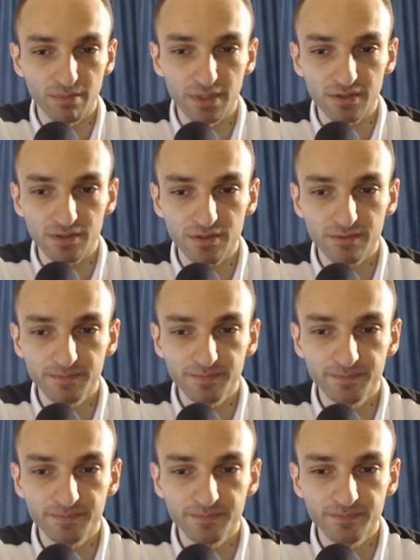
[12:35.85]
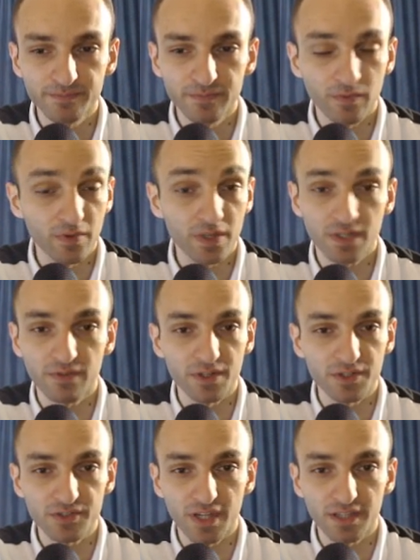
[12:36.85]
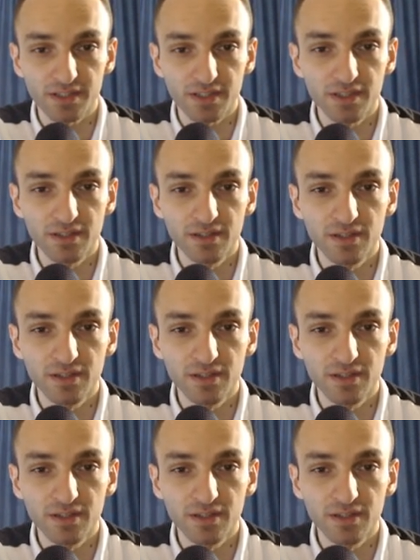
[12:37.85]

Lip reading: better. Very, very slightly.